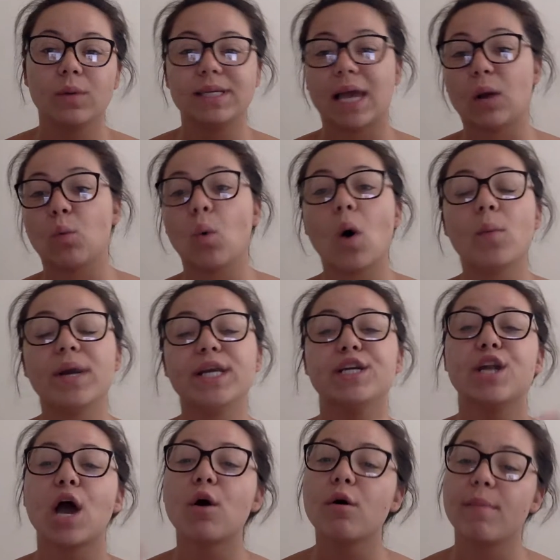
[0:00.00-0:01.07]
what we
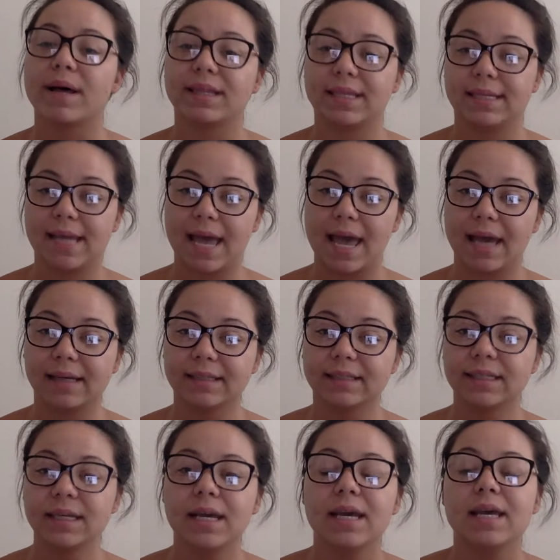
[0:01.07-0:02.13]
know about the text,